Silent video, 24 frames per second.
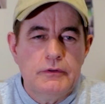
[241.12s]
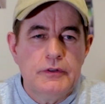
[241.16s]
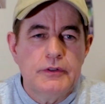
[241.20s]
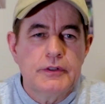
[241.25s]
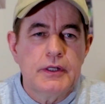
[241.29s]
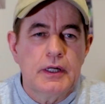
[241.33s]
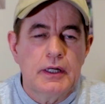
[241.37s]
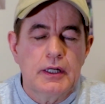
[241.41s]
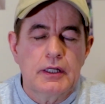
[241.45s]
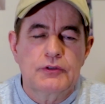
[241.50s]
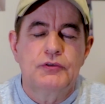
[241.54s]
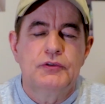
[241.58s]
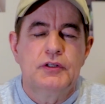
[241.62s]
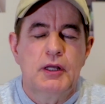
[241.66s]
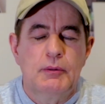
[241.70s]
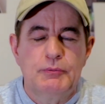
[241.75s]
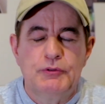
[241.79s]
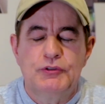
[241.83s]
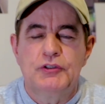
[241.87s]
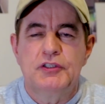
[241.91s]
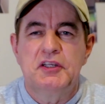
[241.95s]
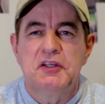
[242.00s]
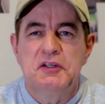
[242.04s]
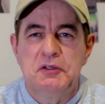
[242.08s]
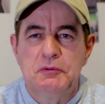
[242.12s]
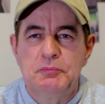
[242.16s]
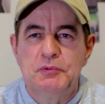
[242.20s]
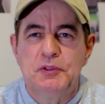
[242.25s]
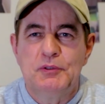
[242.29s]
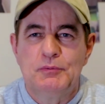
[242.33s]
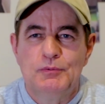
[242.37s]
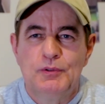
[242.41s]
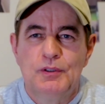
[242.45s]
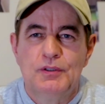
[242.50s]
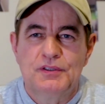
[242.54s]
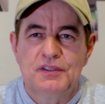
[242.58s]
get out of the habit of getting up in
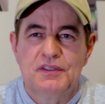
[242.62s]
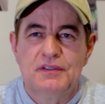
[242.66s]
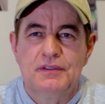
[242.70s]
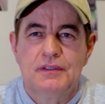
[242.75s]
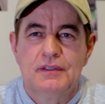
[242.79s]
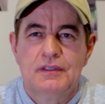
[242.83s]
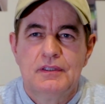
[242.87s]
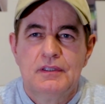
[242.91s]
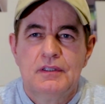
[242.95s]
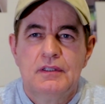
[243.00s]
the morning.